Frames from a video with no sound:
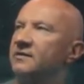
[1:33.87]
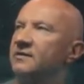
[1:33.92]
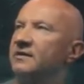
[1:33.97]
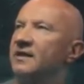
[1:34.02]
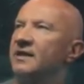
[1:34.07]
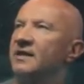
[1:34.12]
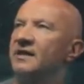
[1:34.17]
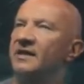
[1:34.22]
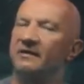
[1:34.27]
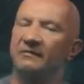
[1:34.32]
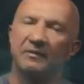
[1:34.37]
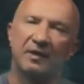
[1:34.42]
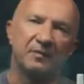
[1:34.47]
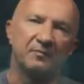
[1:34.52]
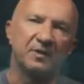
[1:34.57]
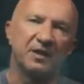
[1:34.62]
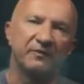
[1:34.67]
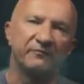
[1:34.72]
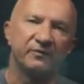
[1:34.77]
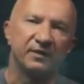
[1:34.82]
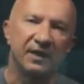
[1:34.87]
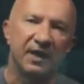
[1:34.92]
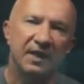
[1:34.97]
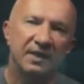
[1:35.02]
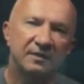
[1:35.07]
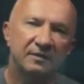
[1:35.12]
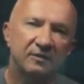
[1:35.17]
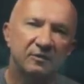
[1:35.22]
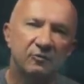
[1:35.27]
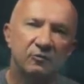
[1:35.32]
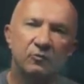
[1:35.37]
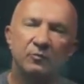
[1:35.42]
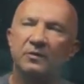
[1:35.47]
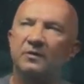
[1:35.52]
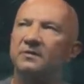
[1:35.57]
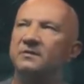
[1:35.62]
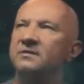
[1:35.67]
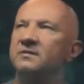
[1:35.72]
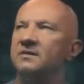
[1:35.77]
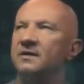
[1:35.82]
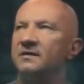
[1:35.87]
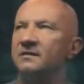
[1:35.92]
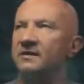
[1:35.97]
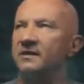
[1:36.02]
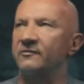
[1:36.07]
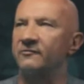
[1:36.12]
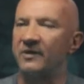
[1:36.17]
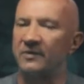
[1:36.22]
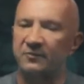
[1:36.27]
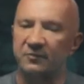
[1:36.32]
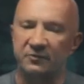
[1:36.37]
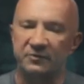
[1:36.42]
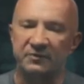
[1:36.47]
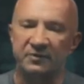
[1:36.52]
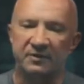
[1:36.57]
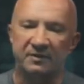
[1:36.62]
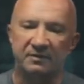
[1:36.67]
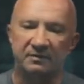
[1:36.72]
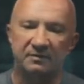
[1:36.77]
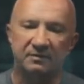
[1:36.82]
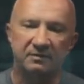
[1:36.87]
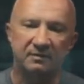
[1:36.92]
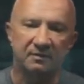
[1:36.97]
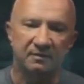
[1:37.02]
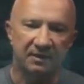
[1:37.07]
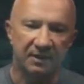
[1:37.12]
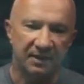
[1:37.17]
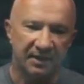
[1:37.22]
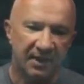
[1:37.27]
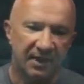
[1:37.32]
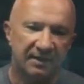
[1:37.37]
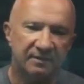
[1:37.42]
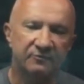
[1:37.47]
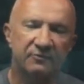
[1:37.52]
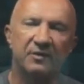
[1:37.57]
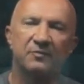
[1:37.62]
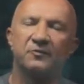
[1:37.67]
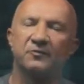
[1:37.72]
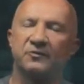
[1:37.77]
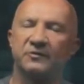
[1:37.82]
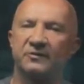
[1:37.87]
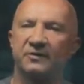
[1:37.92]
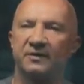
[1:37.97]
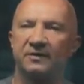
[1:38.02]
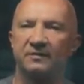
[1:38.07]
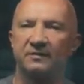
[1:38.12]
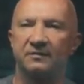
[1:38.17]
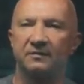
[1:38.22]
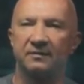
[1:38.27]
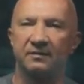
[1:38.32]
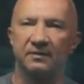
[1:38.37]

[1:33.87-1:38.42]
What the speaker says: and I'm having n qubits, and they can represent